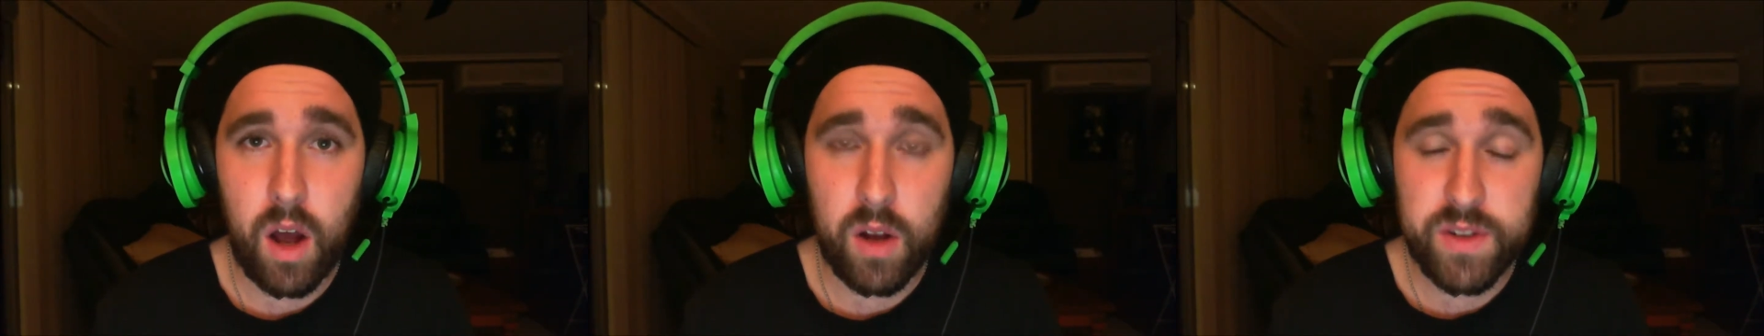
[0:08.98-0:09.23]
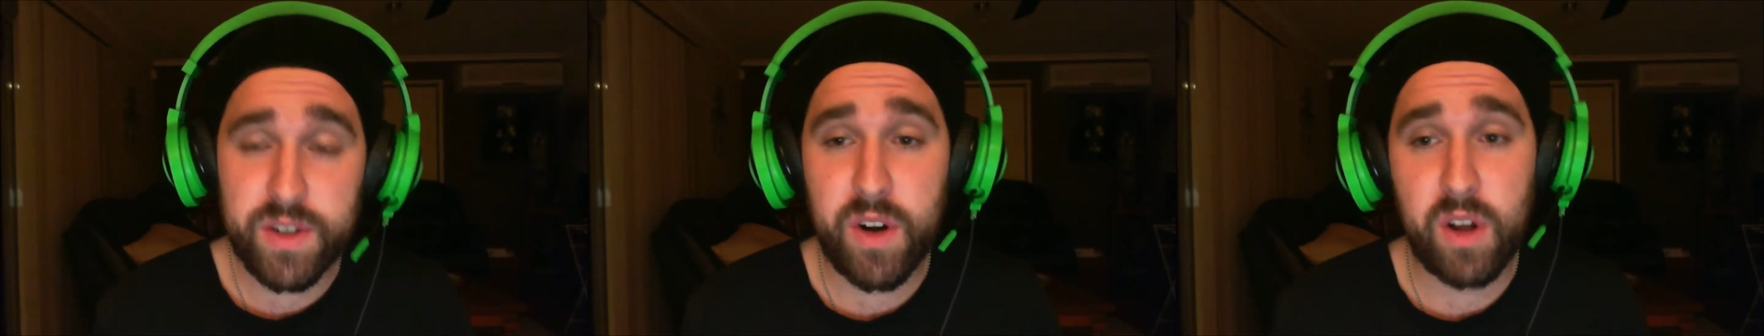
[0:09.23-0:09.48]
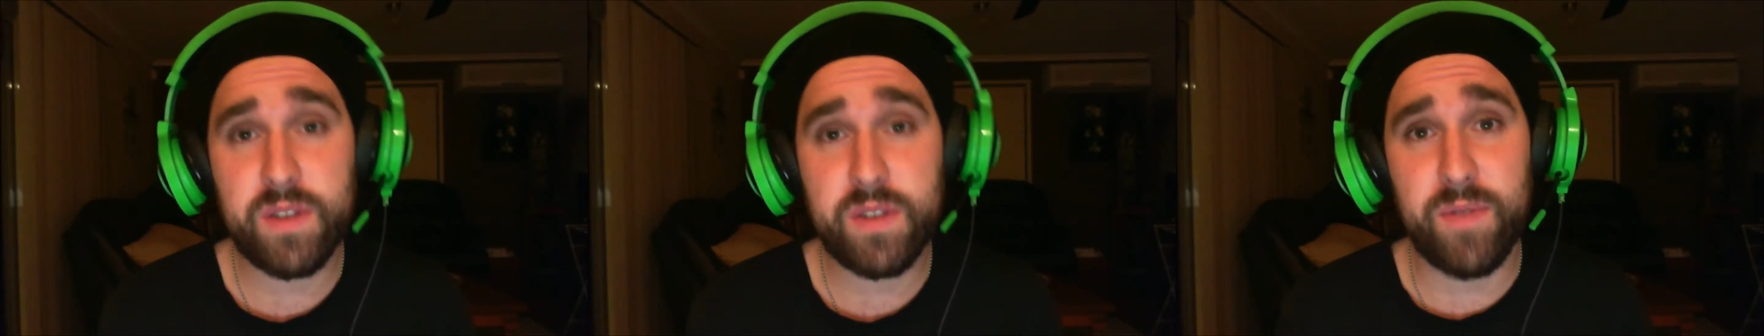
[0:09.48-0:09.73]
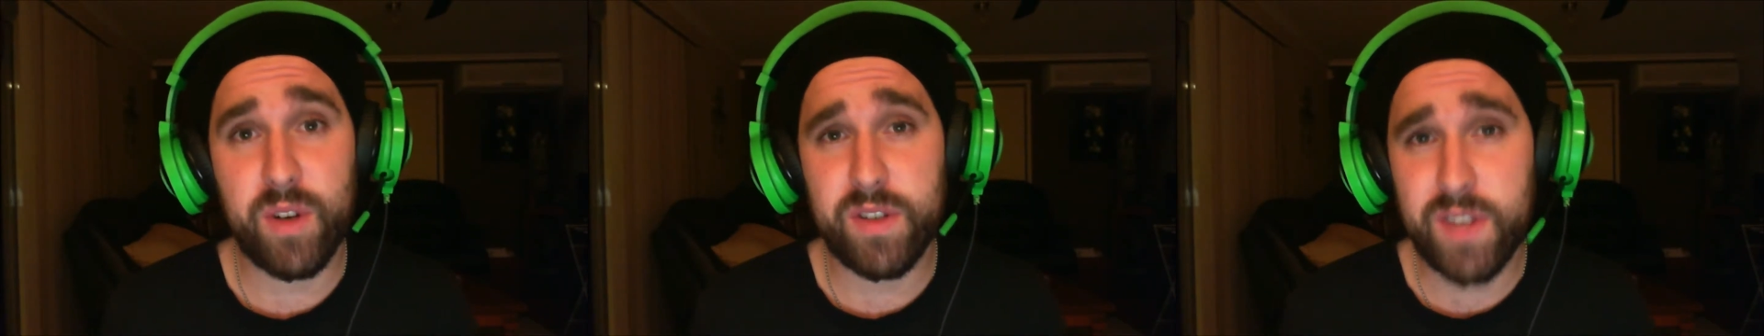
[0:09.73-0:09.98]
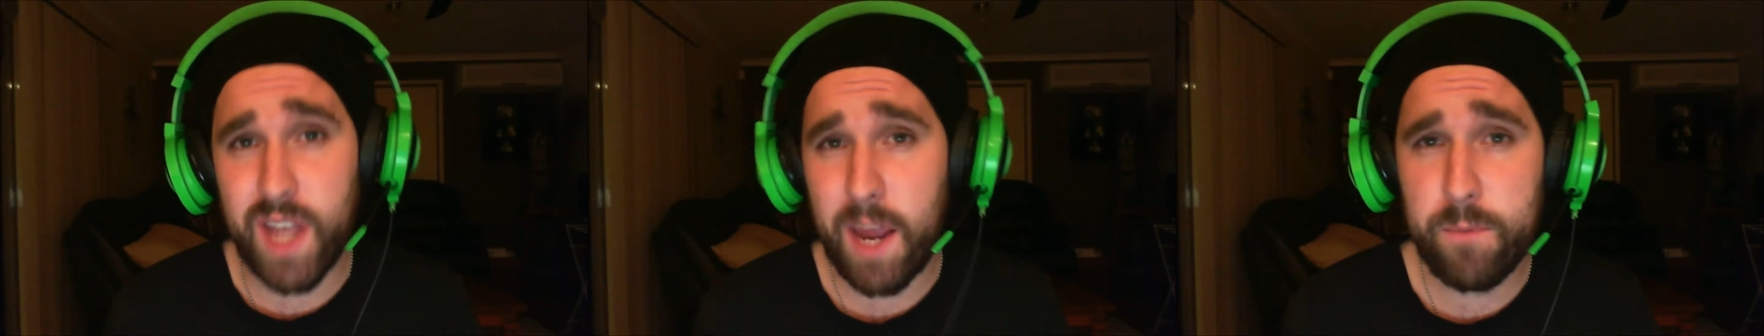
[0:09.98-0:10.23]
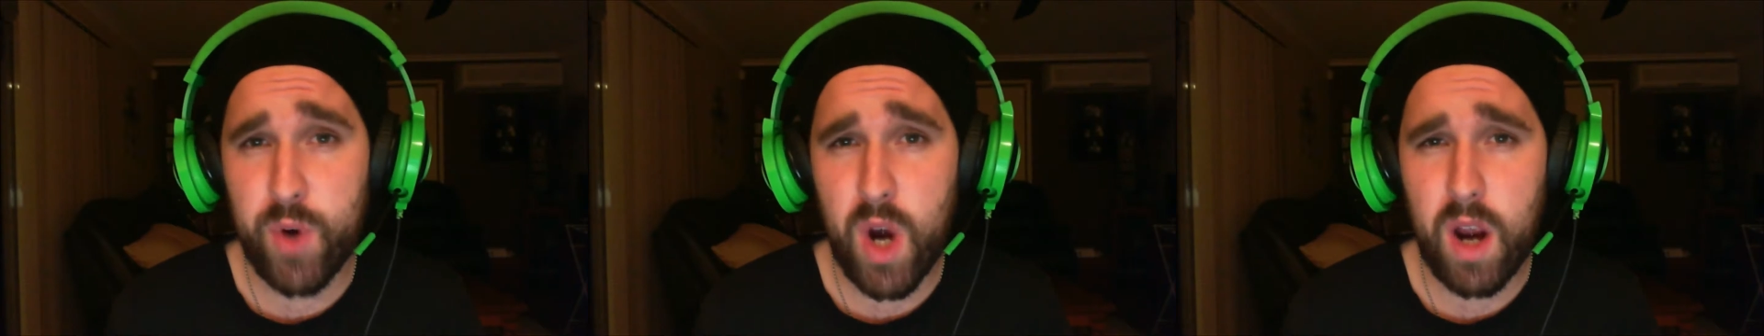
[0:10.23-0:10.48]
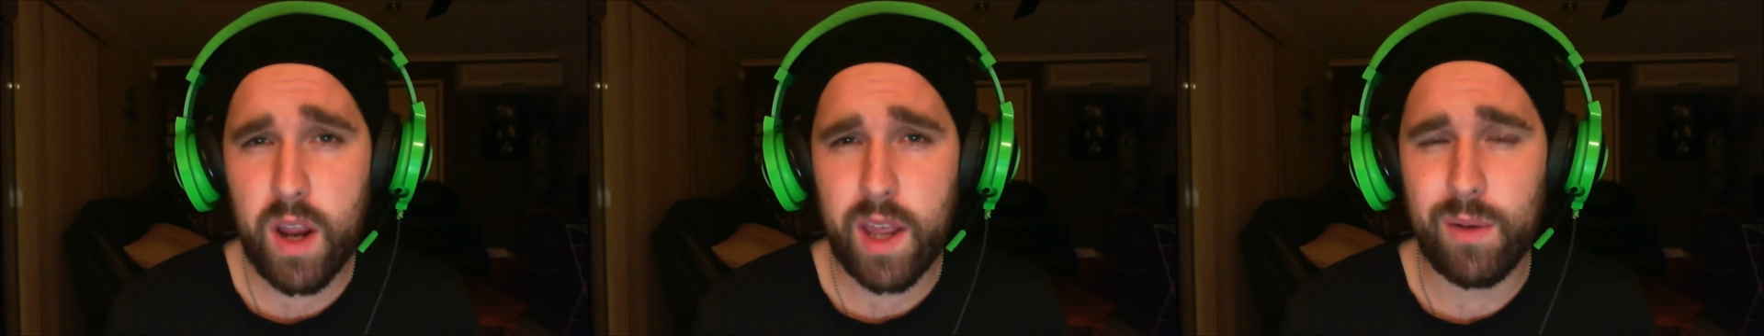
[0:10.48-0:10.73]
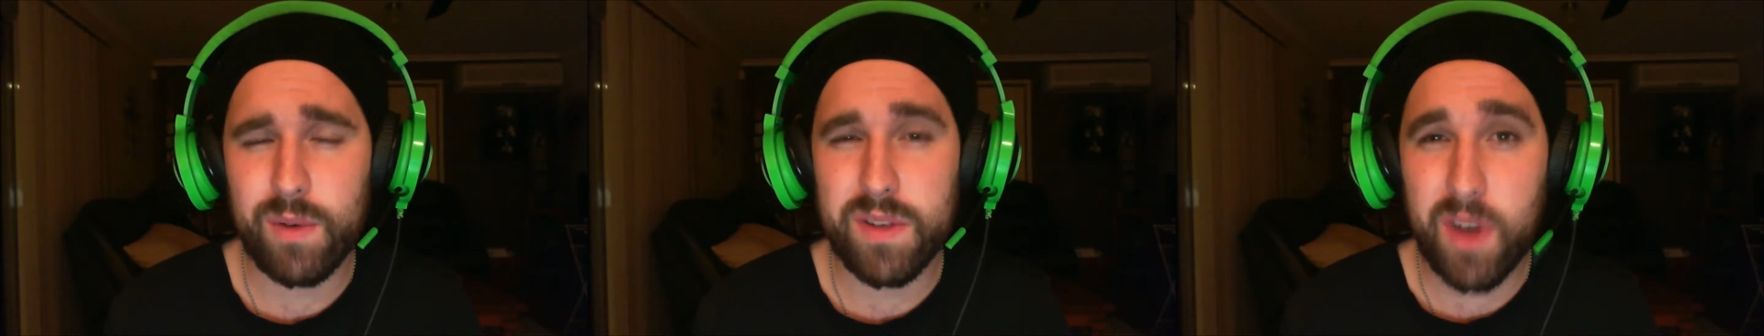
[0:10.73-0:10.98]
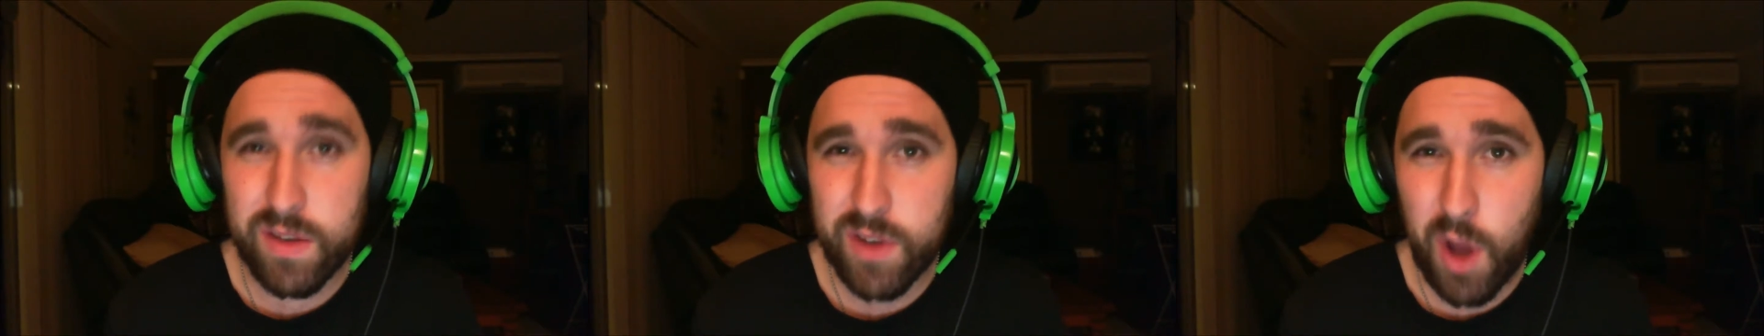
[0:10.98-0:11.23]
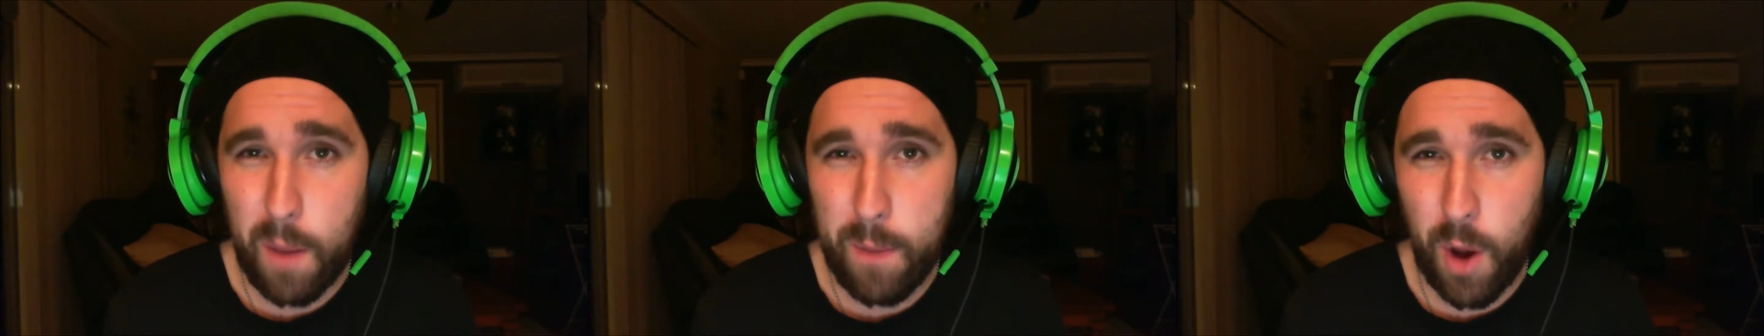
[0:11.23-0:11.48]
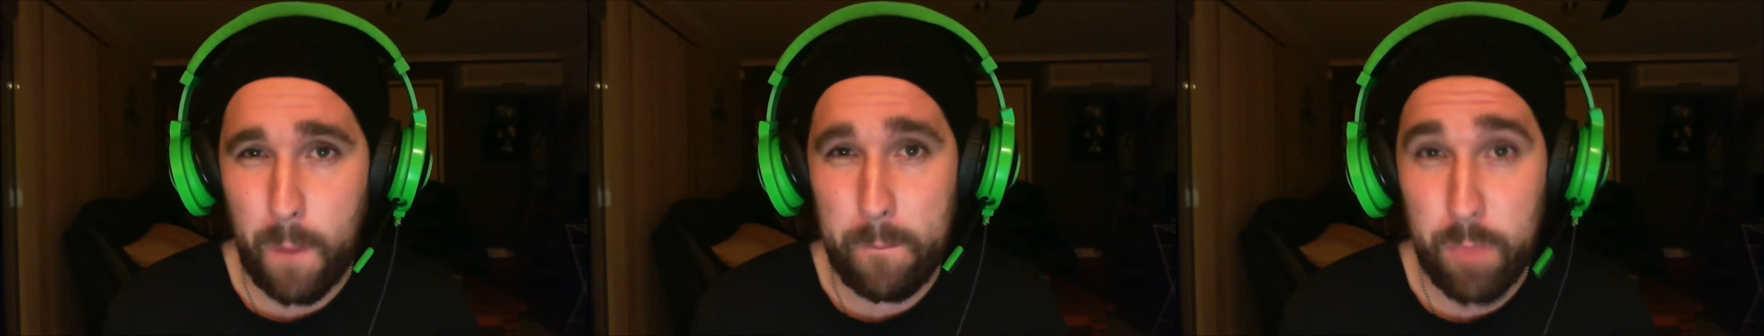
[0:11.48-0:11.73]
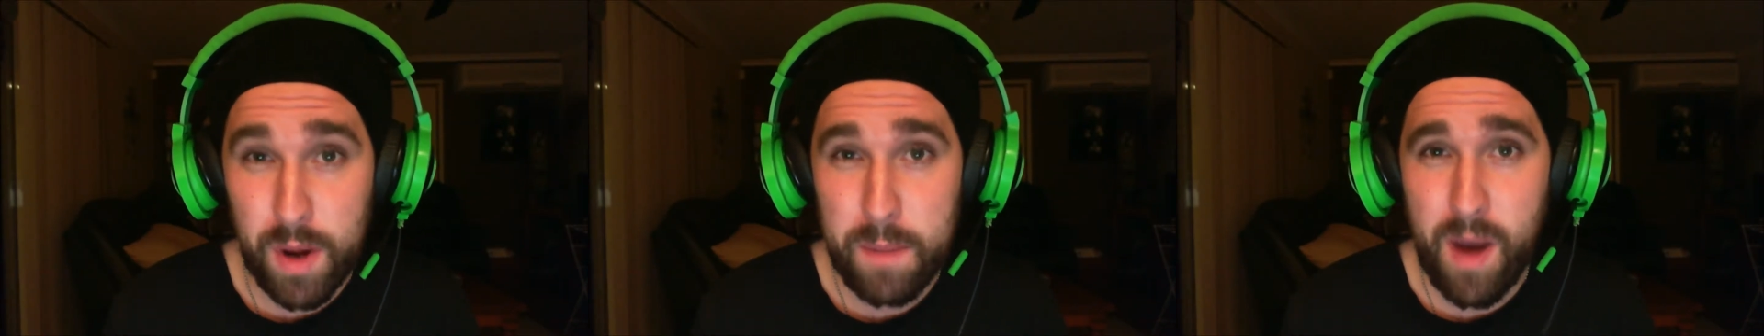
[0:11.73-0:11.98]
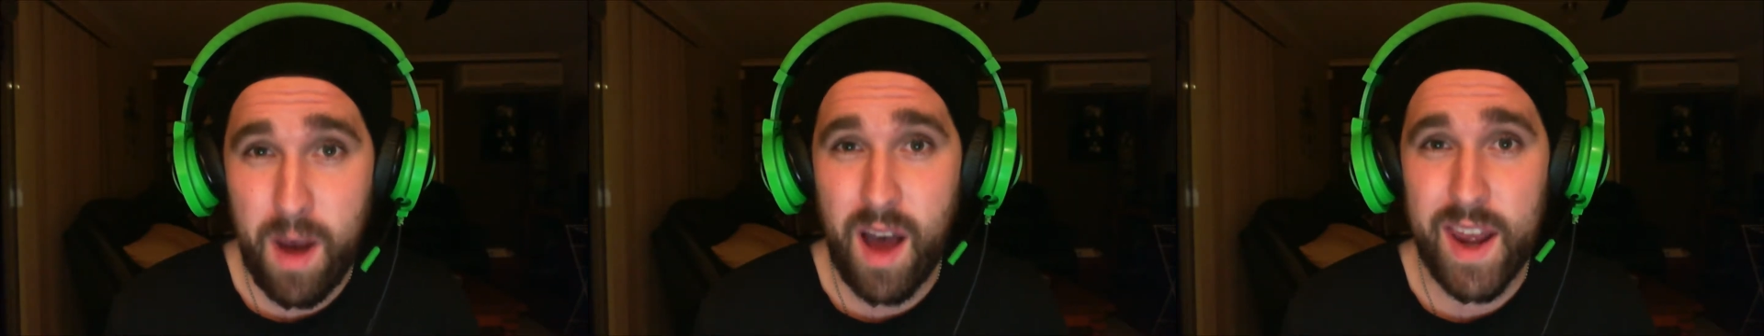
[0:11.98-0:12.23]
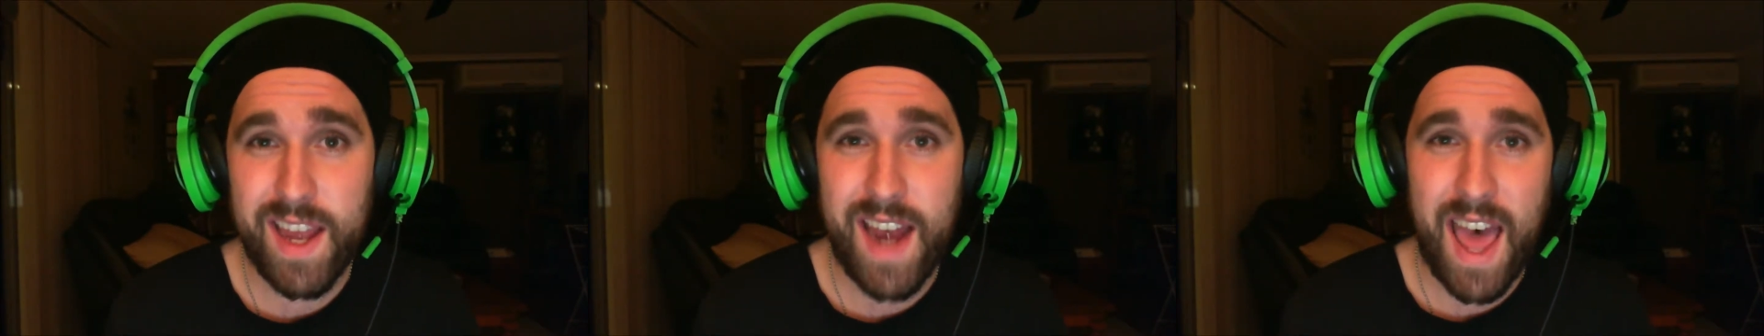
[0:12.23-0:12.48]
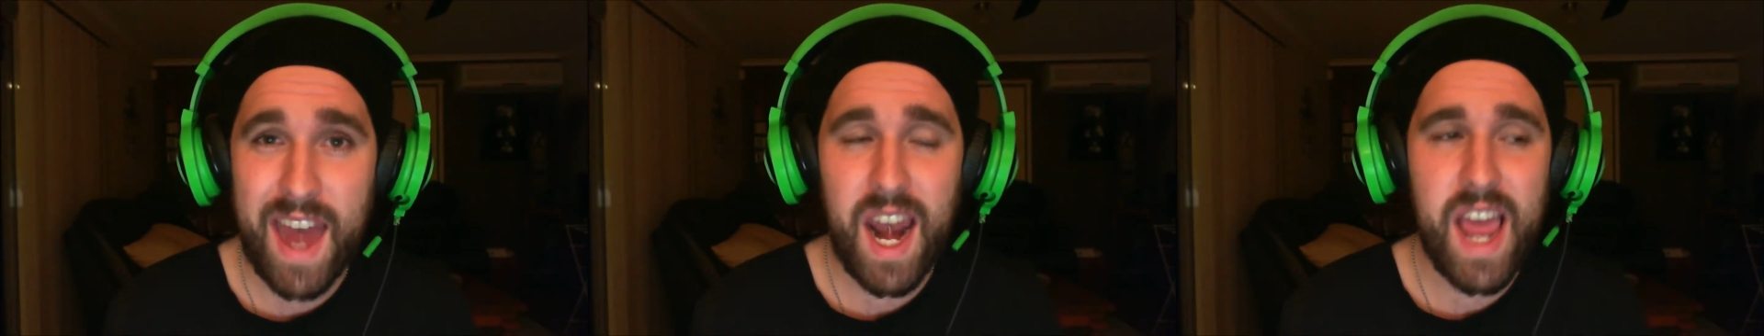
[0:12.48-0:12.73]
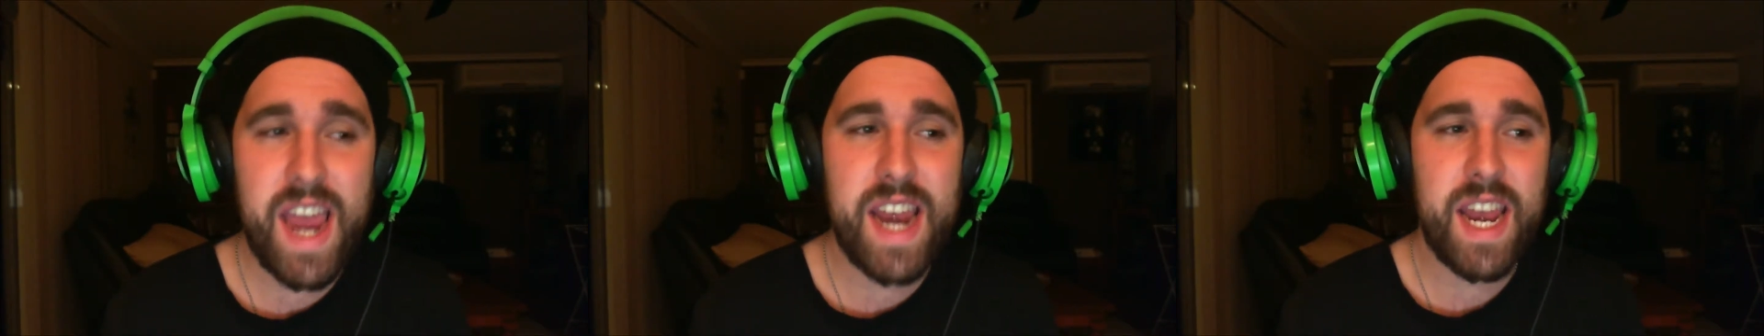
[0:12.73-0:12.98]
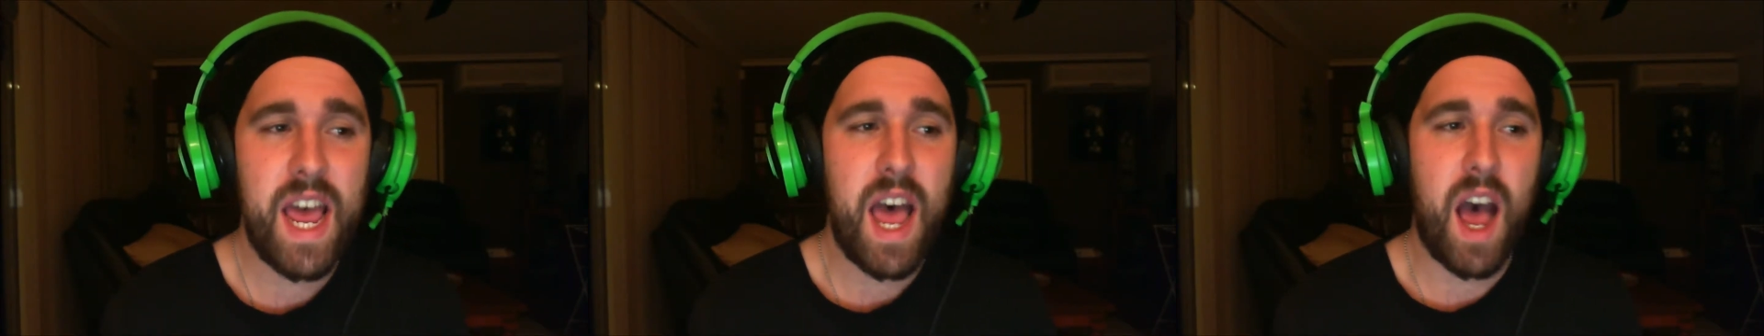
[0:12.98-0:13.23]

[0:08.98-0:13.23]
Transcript: Austin and Austin versus Game Truck. It was an Oz Comic Con pre-party in Adelaide.